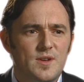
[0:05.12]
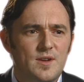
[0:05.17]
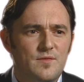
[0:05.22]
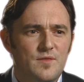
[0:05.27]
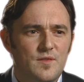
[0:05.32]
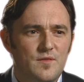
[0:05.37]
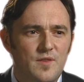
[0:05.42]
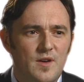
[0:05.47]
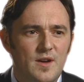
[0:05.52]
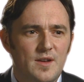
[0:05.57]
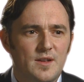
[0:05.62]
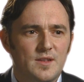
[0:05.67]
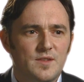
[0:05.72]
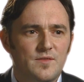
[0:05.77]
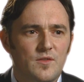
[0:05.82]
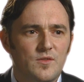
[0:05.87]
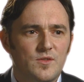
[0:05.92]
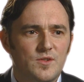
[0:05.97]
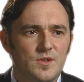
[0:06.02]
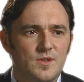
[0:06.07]
of different finance
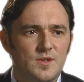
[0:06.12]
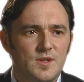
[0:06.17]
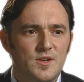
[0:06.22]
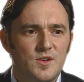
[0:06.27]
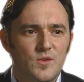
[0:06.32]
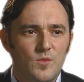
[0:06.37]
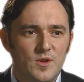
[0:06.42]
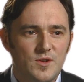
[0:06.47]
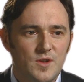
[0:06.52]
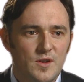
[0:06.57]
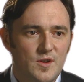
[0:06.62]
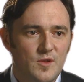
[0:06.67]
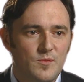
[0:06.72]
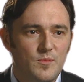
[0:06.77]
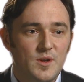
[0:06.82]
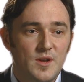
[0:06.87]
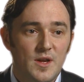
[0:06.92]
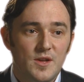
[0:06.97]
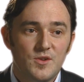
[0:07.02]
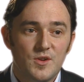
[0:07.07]
functions into which I could
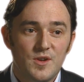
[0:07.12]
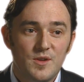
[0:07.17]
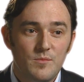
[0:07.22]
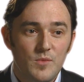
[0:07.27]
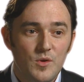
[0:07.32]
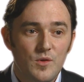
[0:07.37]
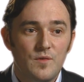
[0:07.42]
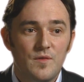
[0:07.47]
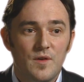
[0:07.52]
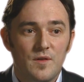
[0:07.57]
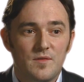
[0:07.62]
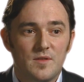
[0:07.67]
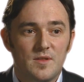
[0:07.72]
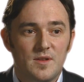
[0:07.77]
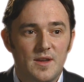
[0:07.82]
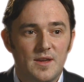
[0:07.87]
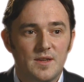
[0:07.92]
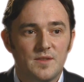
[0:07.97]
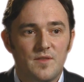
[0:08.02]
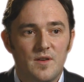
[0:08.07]
potentially move over the
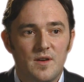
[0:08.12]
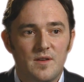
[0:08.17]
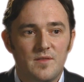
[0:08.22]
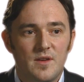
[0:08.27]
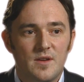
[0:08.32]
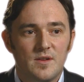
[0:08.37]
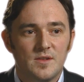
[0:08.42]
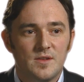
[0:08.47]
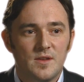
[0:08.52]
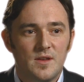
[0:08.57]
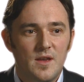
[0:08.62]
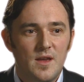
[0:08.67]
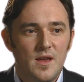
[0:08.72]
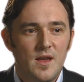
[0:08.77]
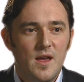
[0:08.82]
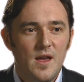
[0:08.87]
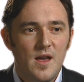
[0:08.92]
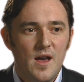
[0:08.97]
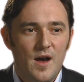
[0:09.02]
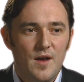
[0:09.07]
next 5 years,
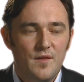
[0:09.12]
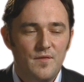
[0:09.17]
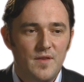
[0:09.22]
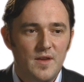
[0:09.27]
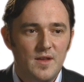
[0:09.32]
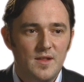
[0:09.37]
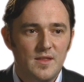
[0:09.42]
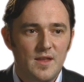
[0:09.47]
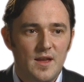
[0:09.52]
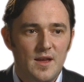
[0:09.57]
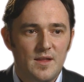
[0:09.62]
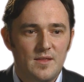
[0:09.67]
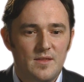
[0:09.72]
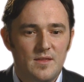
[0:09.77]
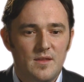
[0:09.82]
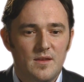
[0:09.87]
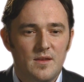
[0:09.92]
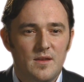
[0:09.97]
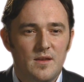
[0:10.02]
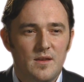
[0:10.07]
I feel that
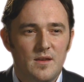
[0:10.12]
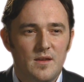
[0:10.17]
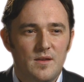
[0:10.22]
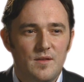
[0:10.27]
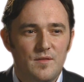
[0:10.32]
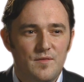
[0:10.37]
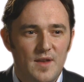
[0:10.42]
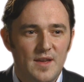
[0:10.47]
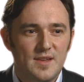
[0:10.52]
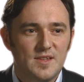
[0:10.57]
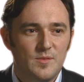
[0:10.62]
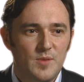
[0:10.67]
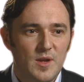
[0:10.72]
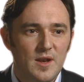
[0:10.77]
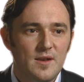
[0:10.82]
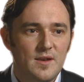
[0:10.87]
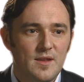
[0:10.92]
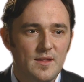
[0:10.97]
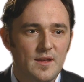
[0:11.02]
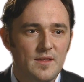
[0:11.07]
the
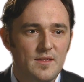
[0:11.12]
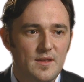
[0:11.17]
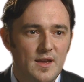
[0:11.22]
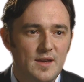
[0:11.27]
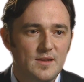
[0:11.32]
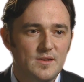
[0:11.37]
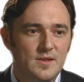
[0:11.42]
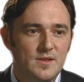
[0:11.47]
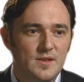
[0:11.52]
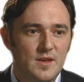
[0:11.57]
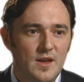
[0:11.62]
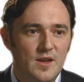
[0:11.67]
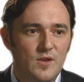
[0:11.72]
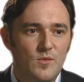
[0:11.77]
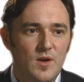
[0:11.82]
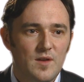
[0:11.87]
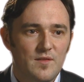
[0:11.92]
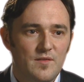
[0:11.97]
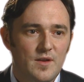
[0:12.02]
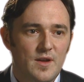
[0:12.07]
flexibility that the ACCA
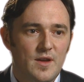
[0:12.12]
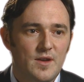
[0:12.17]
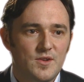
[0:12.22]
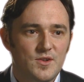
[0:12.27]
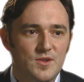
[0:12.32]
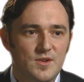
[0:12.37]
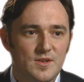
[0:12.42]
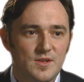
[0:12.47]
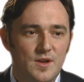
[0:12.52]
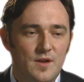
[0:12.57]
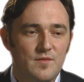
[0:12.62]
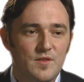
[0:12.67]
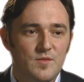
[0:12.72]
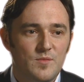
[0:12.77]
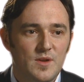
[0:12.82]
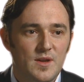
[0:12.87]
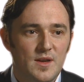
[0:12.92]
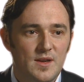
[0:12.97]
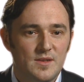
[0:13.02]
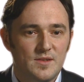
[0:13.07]
qualification has offered
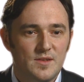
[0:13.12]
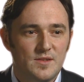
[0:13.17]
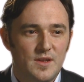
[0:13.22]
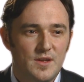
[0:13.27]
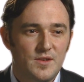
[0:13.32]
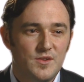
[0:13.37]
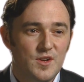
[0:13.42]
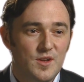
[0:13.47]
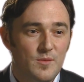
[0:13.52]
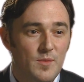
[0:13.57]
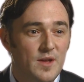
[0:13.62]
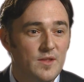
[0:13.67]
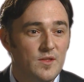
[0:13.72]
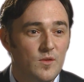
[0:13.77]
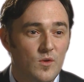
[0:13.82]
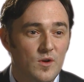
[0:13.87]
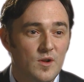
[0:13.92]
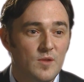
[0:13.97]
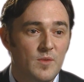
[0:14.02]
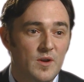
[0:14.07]
me has essentially made the
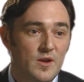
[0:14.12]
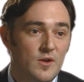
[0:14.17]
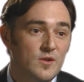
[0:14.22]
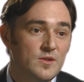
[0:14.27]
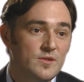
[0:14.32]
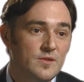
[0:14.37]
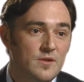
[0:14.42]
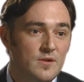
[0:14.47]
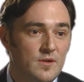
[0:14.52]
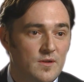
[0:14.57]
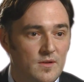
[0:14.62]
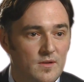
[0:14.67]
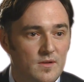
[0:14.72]
world my oyster.